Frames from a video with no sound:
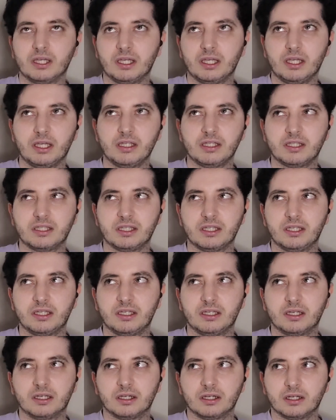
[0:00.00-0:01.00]

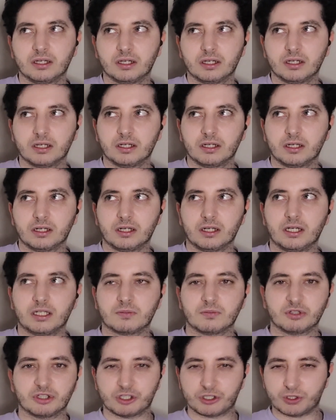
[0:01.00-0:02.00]
easy as
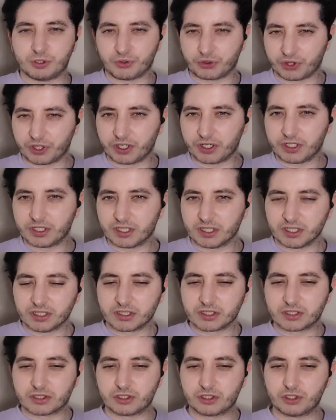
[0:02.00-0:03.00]
much as you think it is